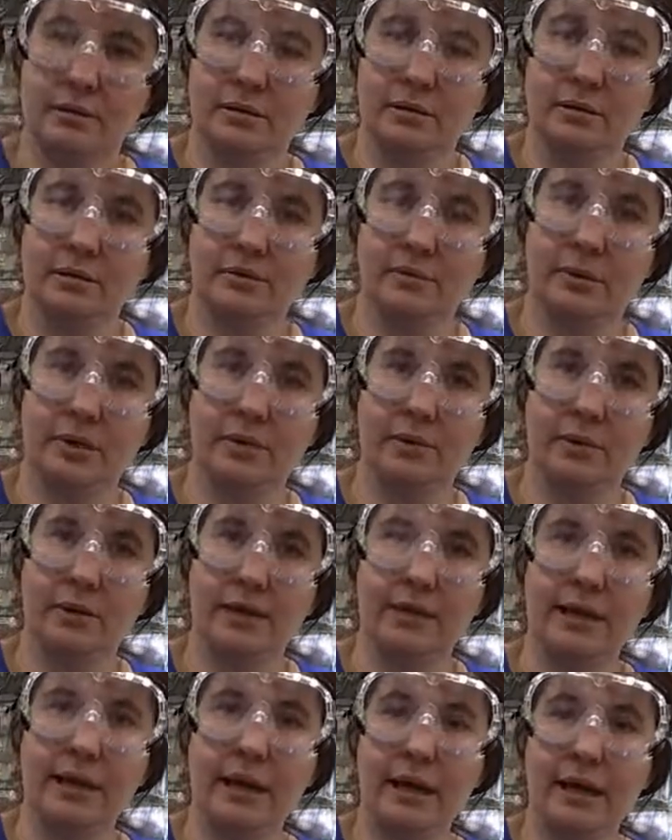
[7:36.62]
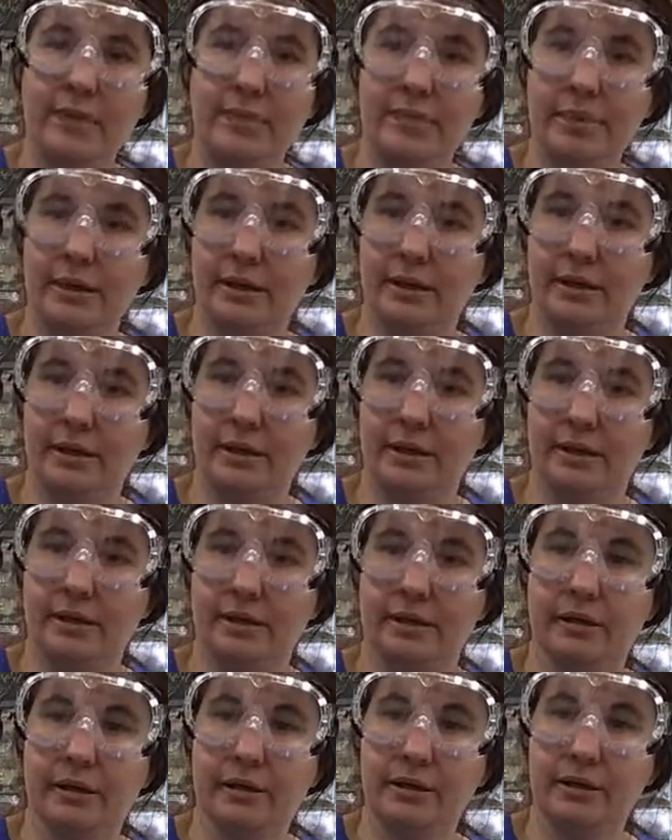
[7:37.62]
But what's happening
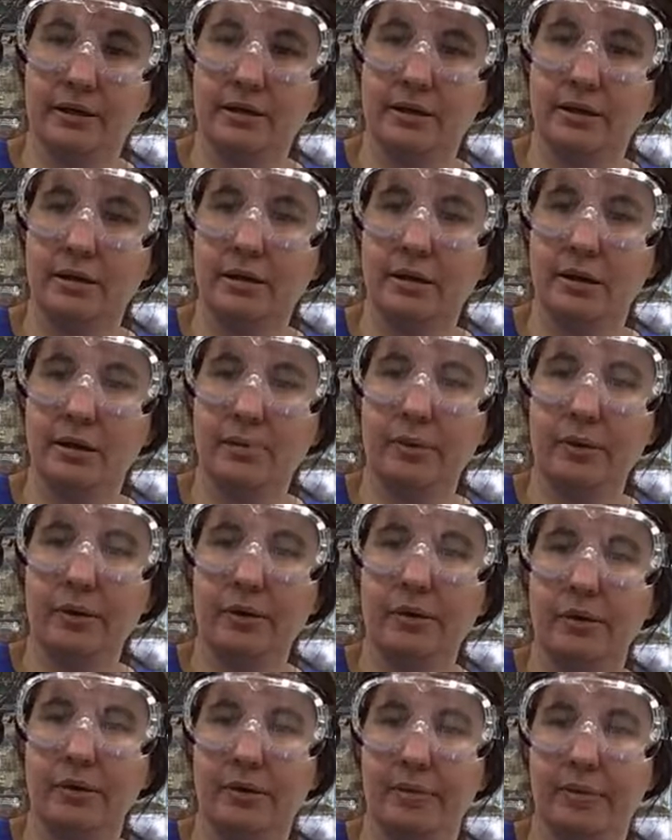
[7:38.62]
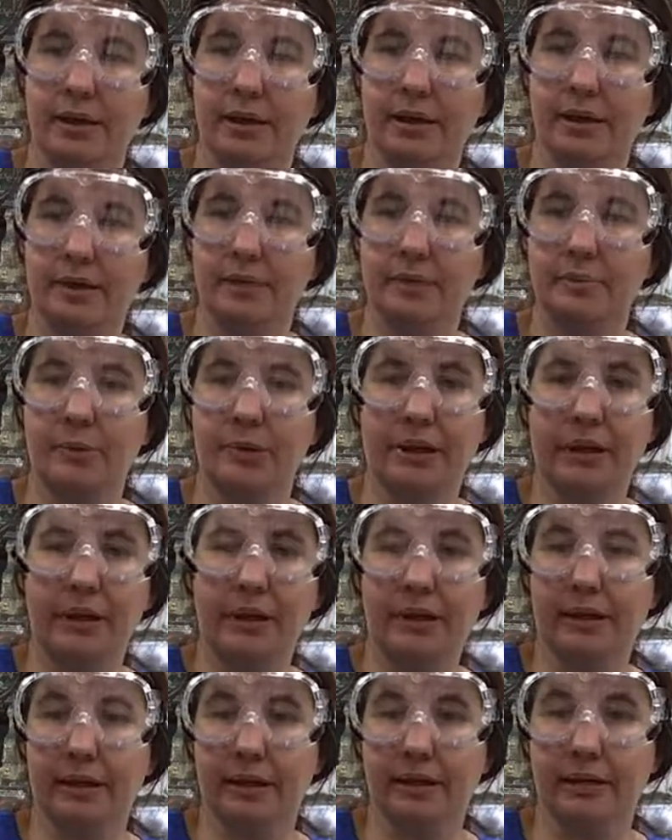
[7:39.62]
here is the copper carbonate is breaking
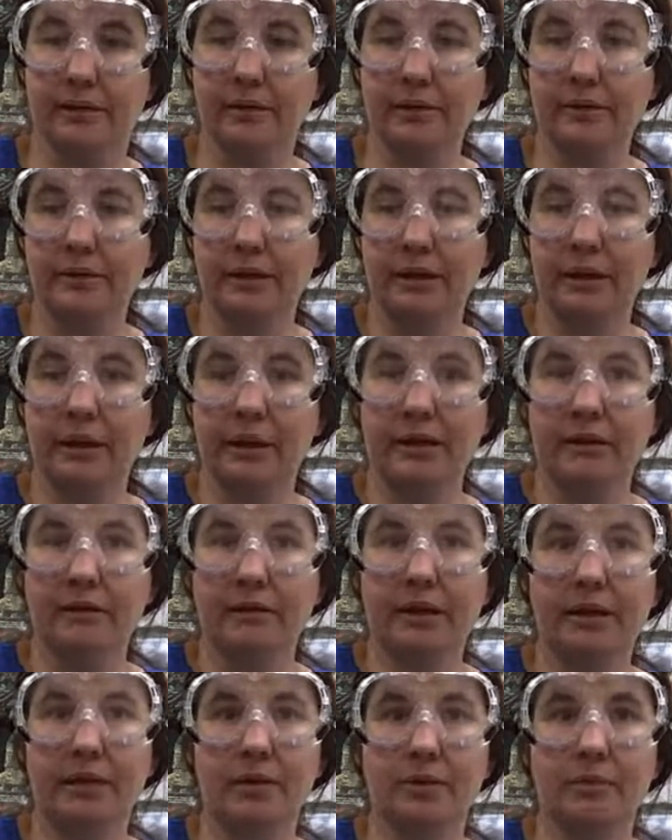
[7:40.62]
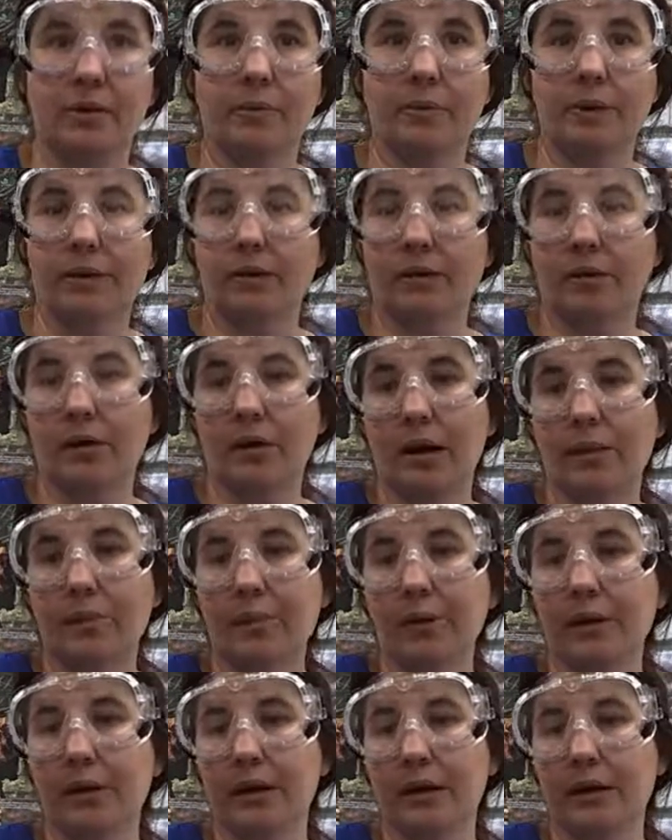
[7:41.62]
down into what we call copper
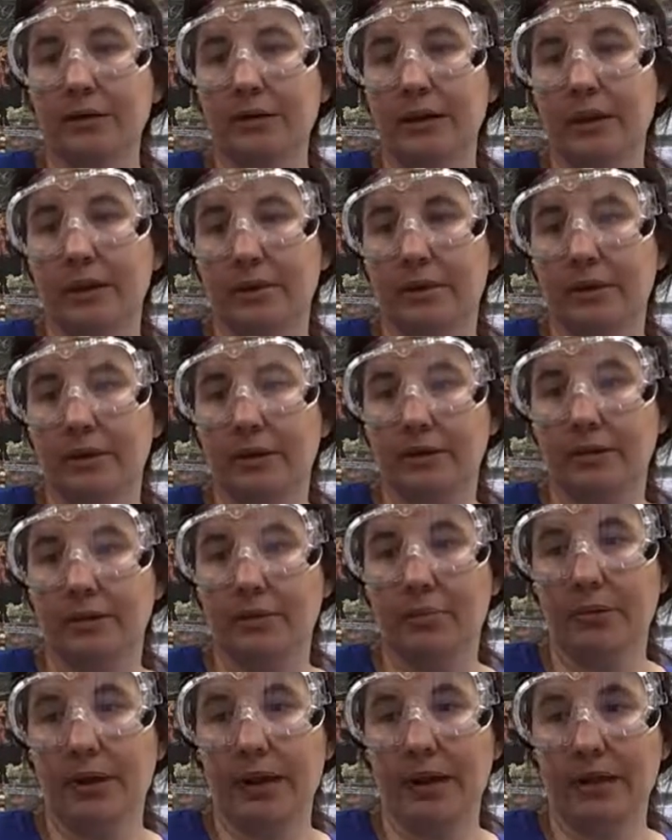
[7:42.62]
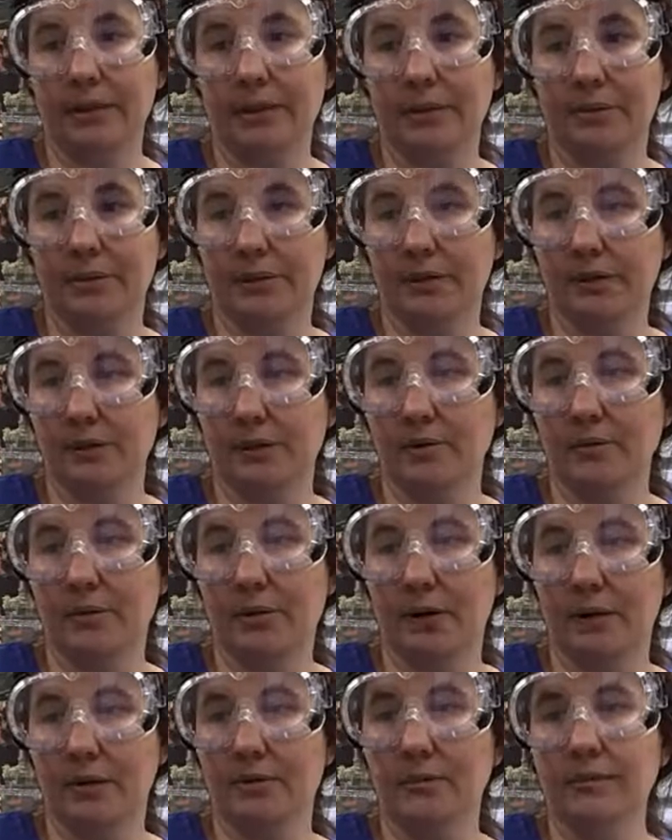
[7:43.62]
oxide, which is the black substance on the
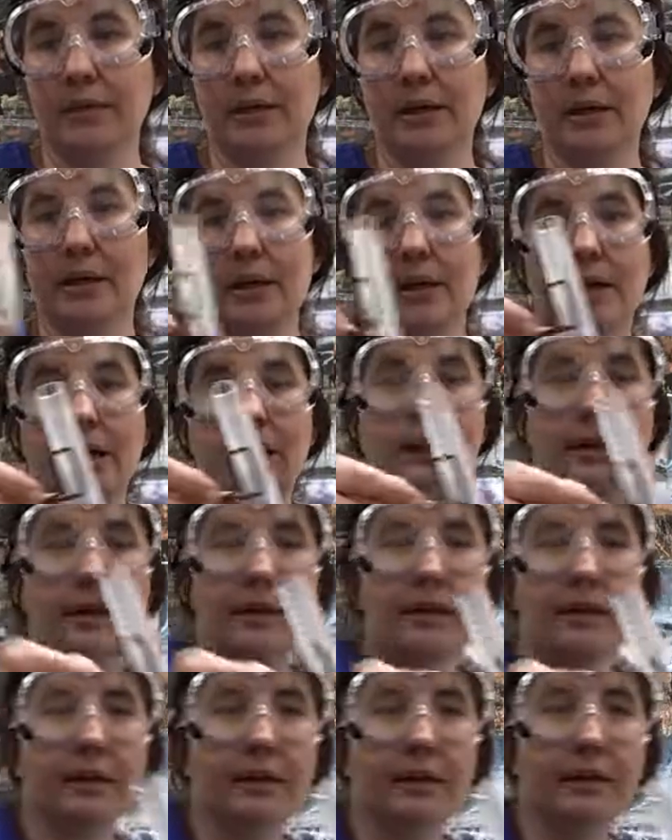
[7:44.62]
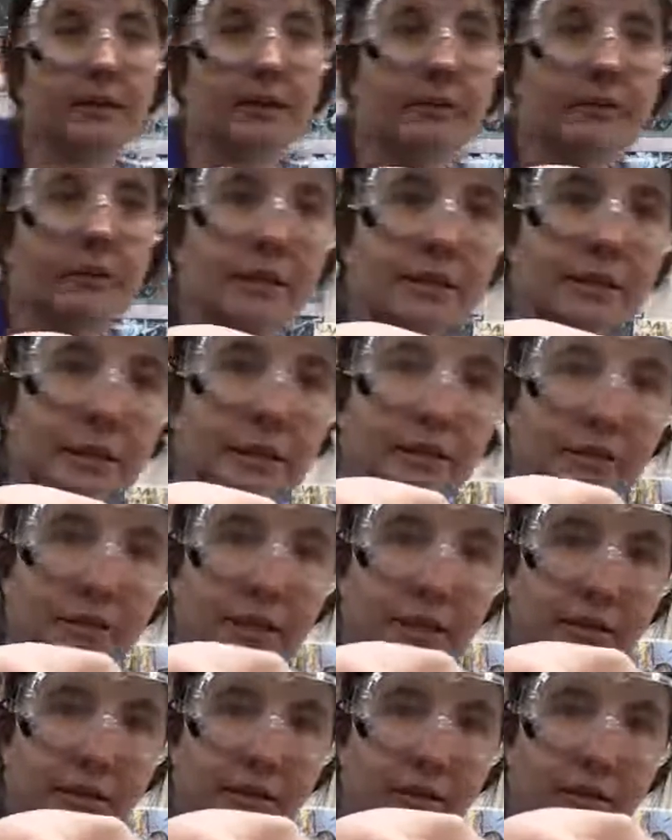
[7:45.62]
bottom. And then I don't know if you can see, there's like a
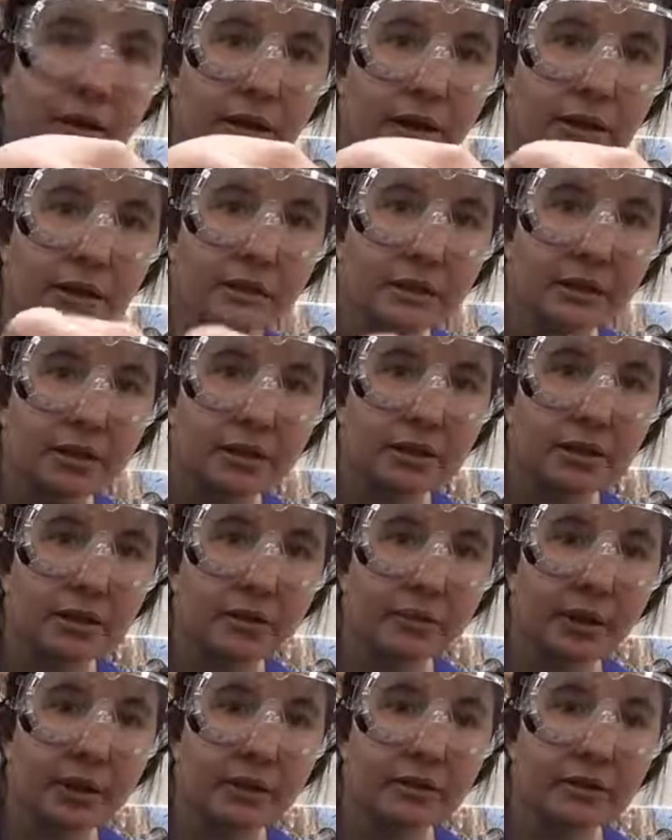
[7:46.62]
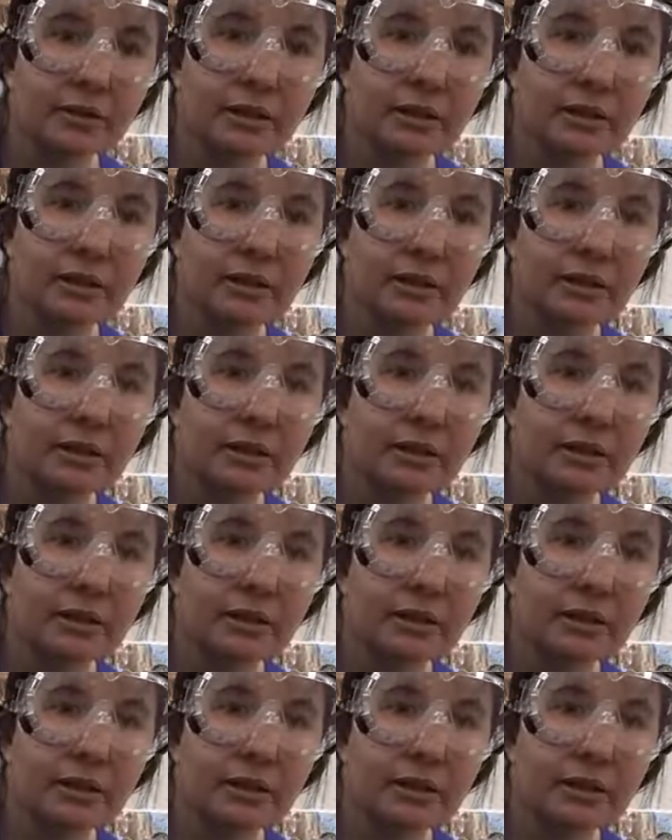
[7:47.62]
little condensation almost.